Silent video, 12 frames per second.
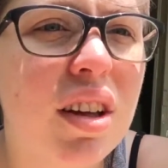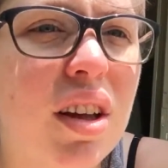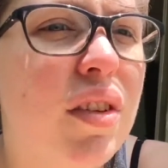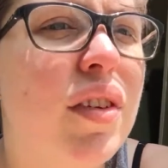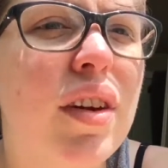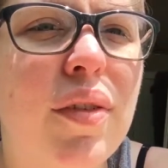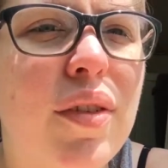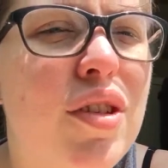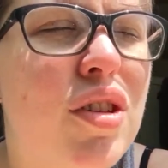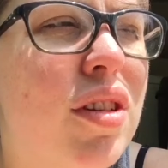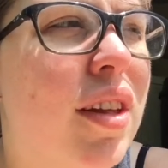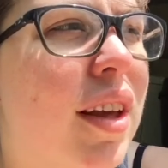even if it's
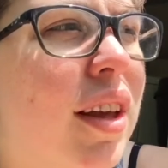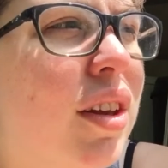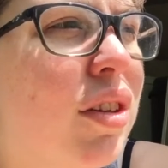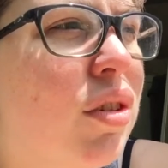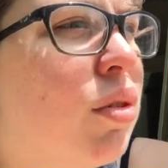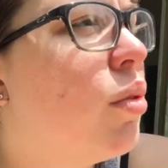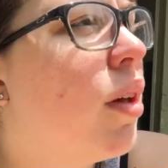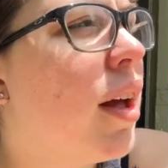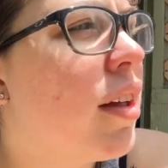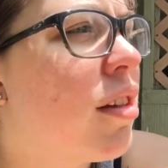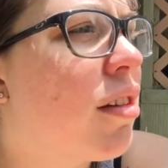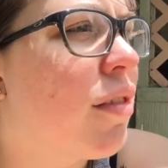just like two
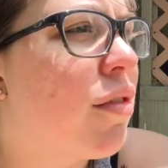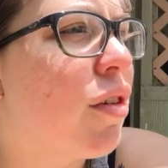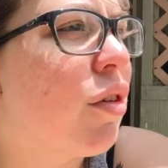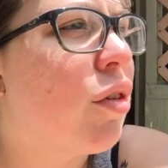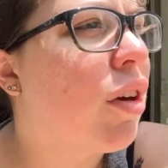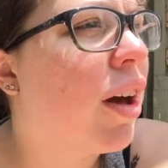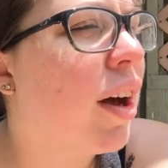glasses of soda,